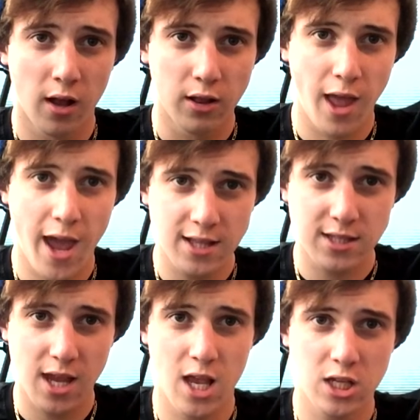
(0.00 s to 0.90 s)

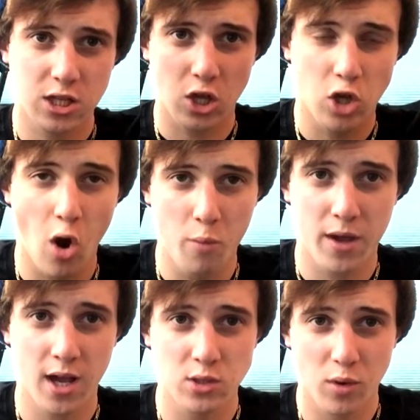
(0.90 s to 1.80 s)
Lance is the GOAT because